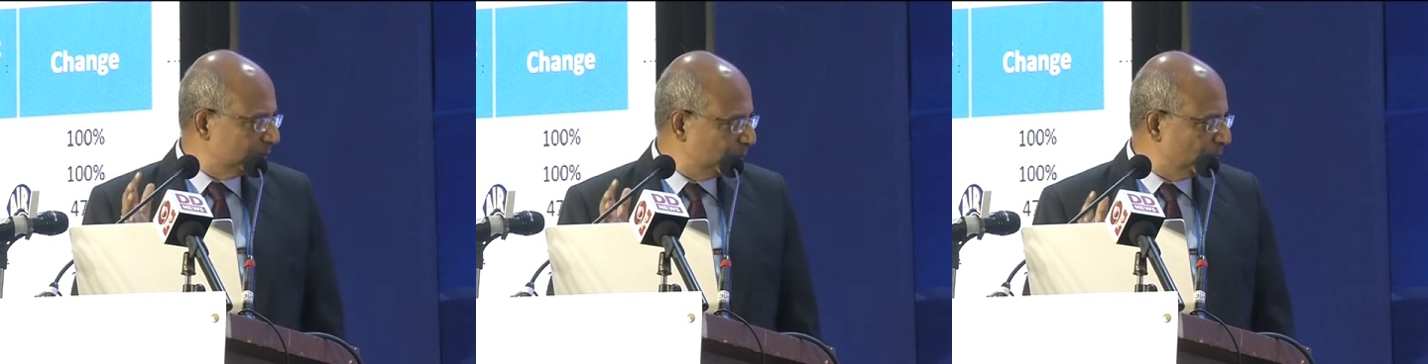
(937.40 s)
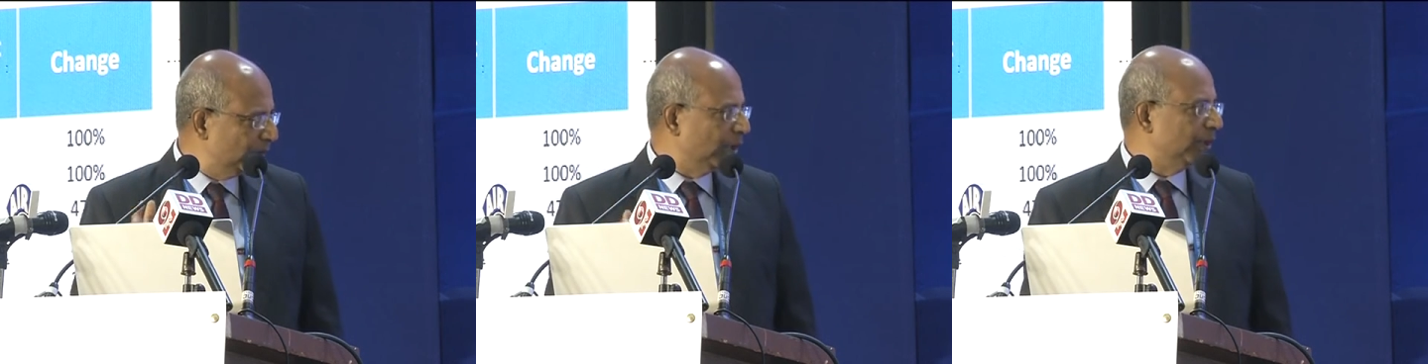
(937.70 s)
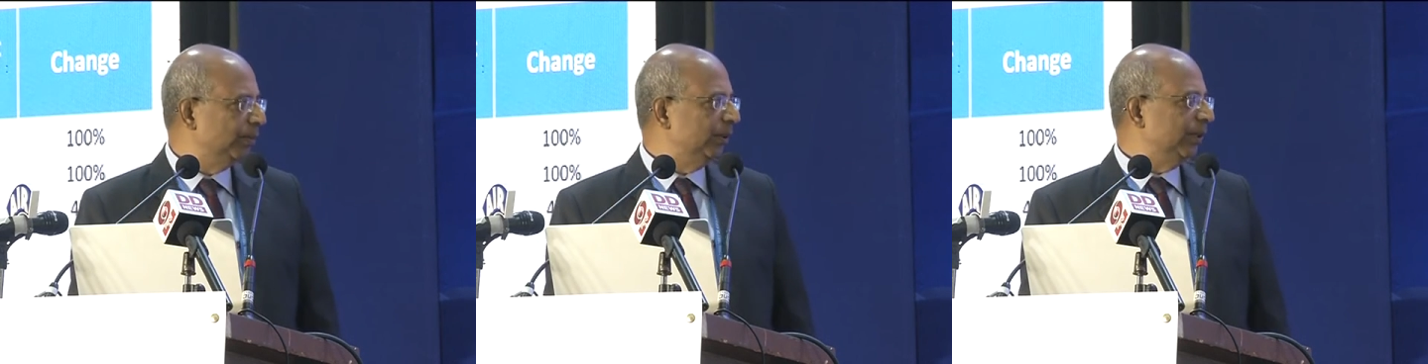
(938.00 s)
both the
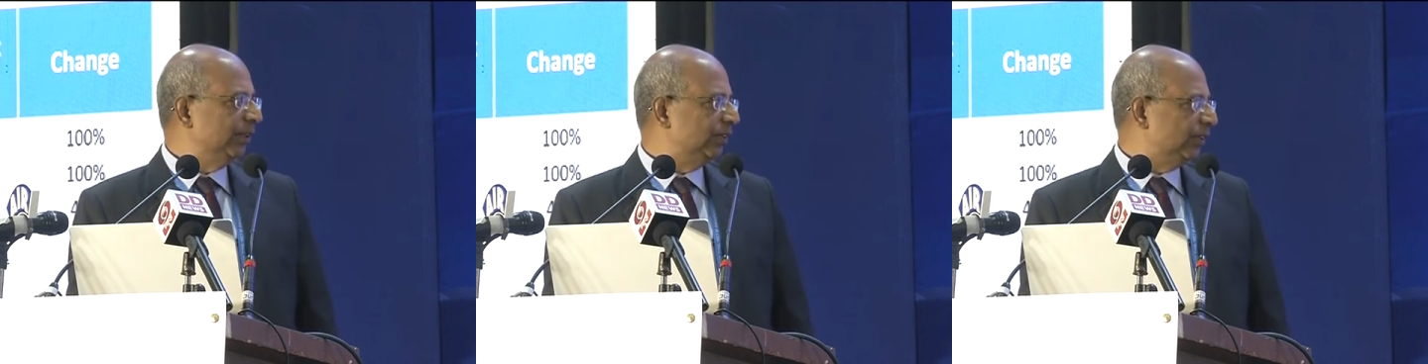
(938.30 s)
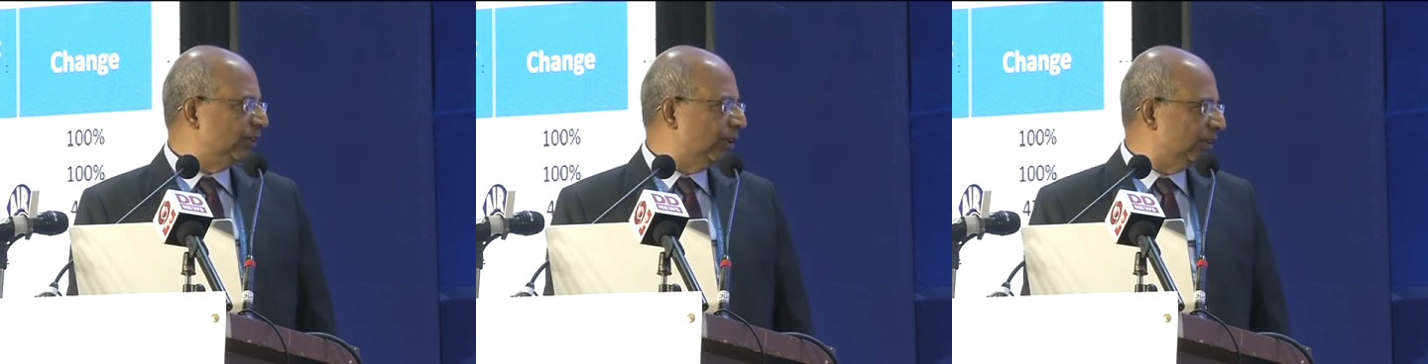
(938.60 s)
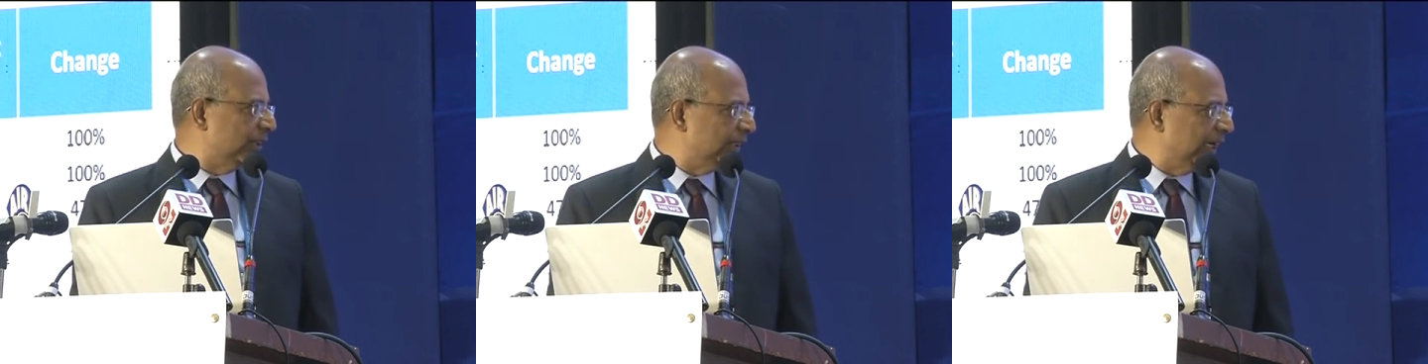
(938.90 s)
Honorable Ministers
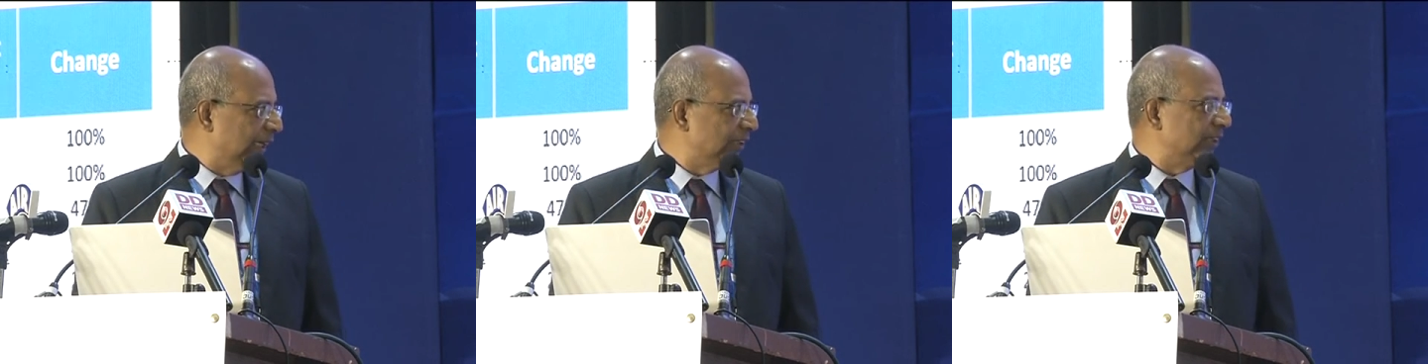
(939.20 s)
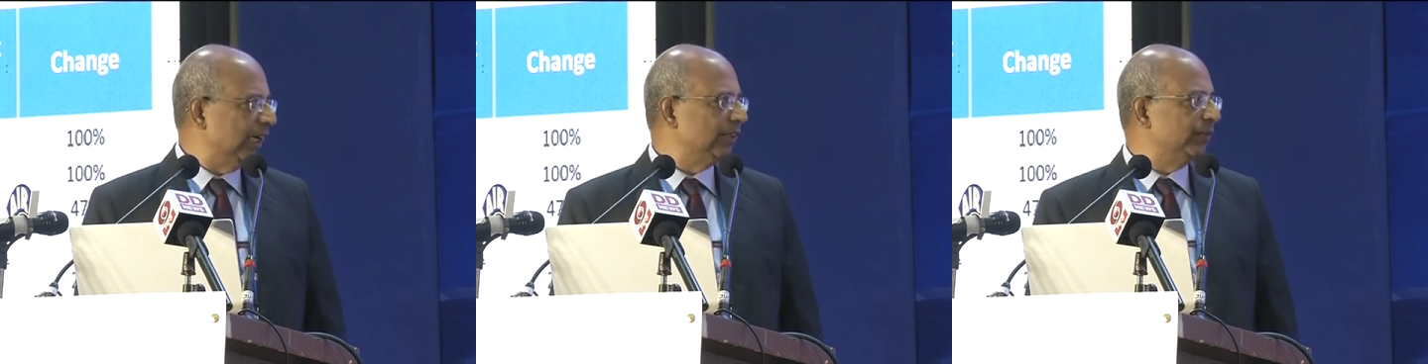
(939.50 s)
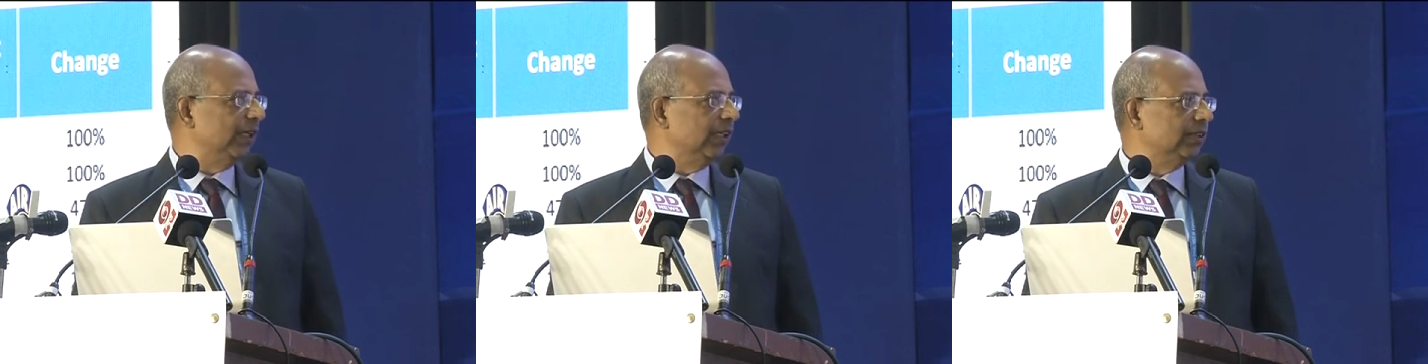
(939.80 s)
on the dais as
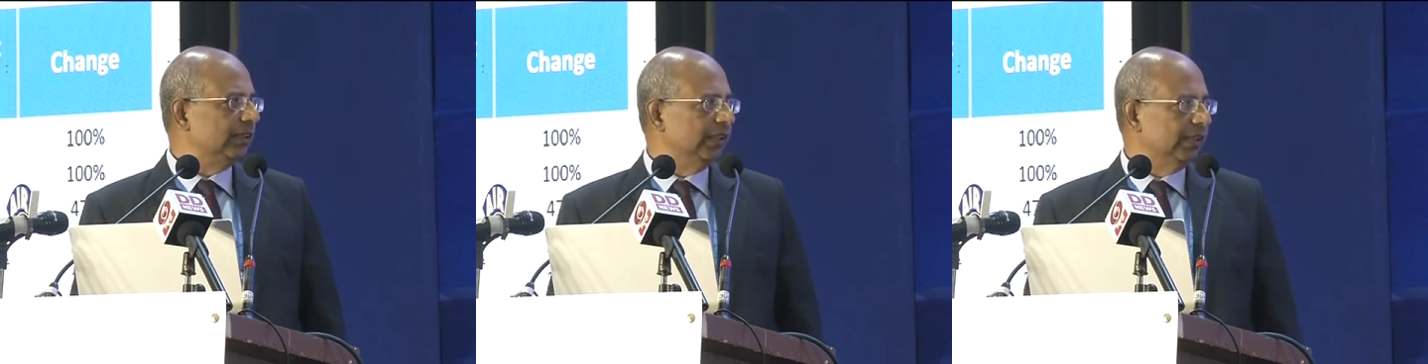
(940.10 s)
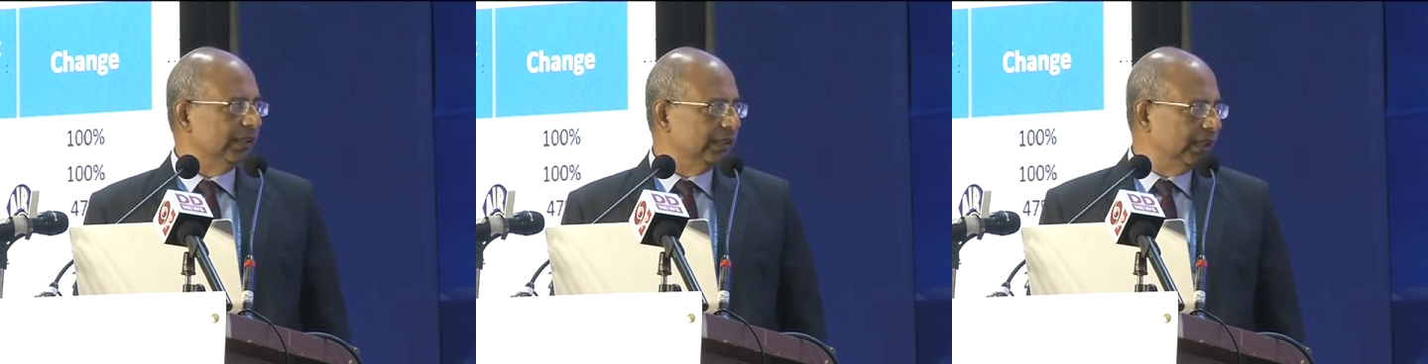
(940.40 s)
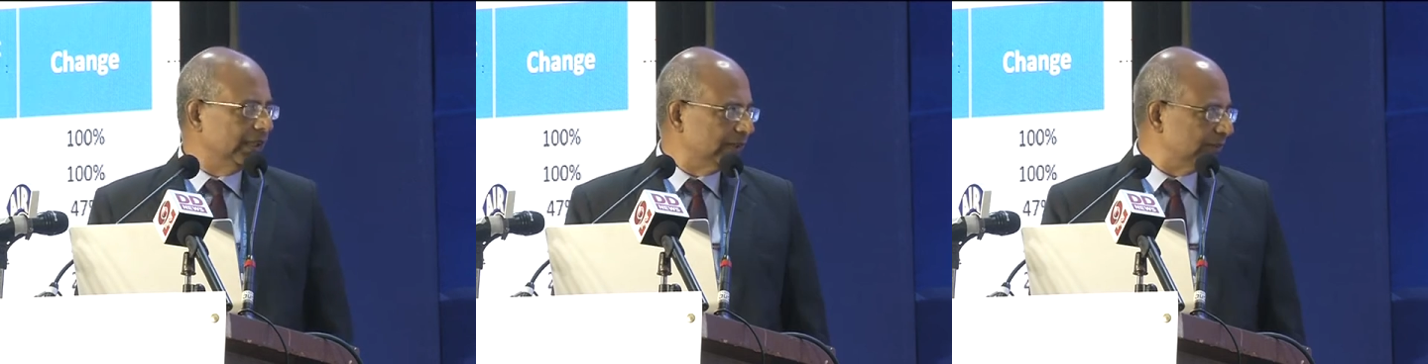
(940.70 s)
well as the
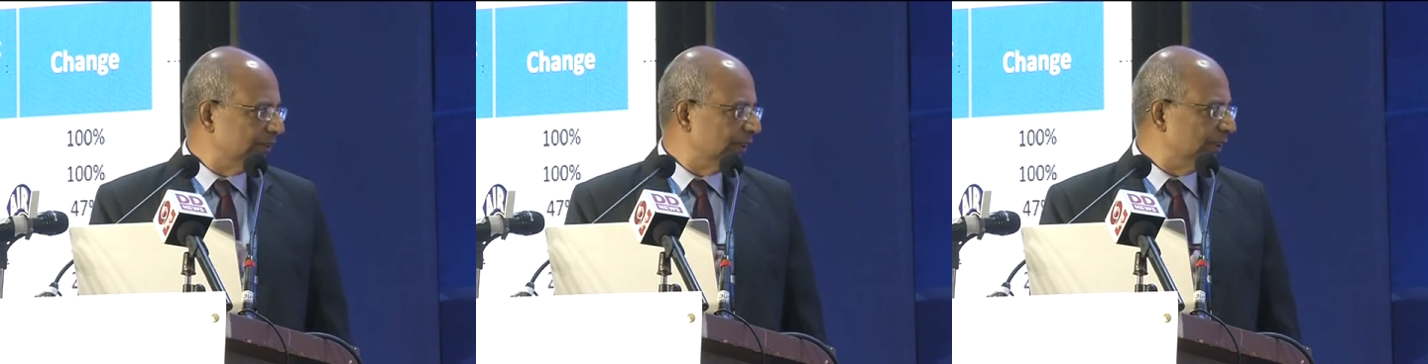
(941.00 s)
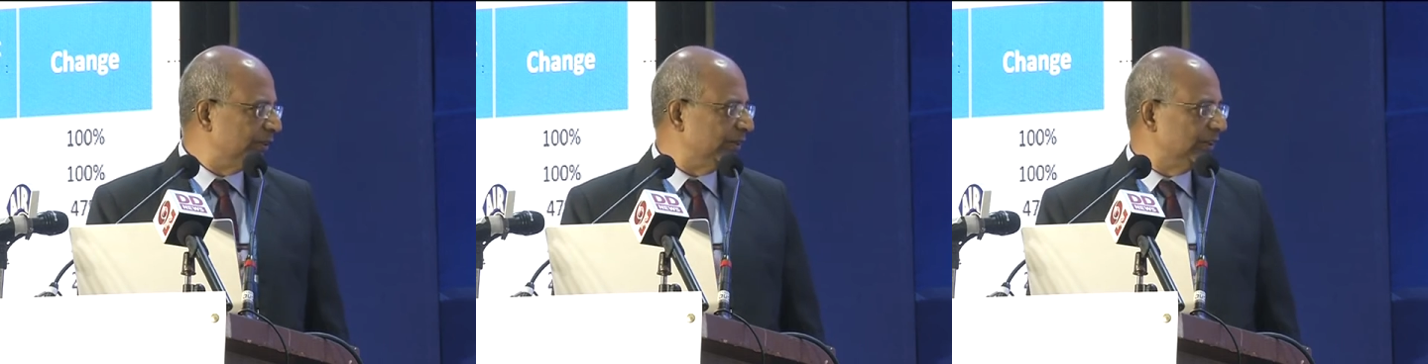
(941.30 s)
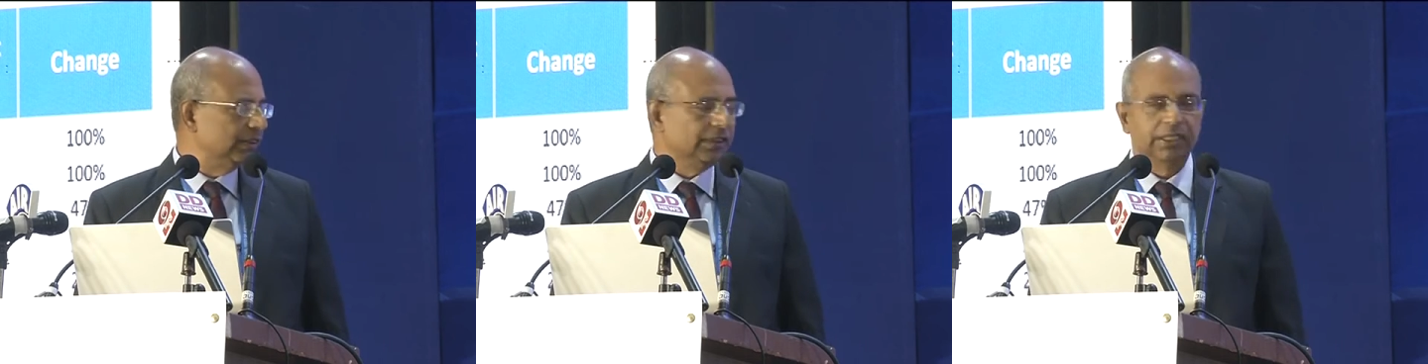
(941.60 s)
dignitaries,